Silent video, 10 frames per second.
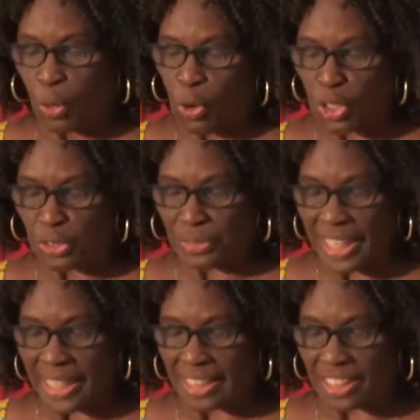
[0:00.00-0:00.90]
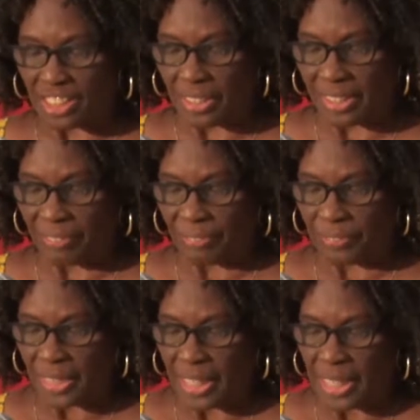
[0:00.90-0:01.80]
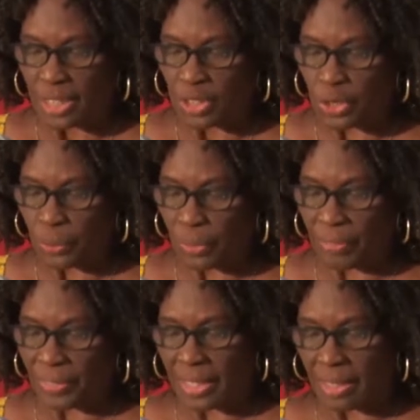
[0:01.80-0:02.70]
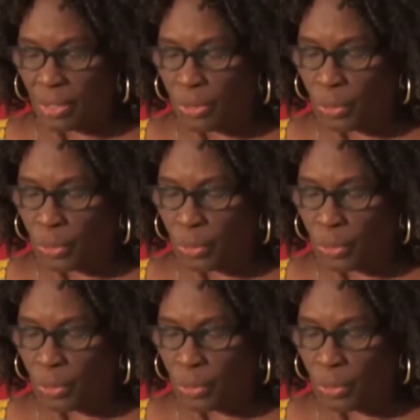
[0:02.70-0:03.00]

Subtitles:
Audrey Hinchcliffe took the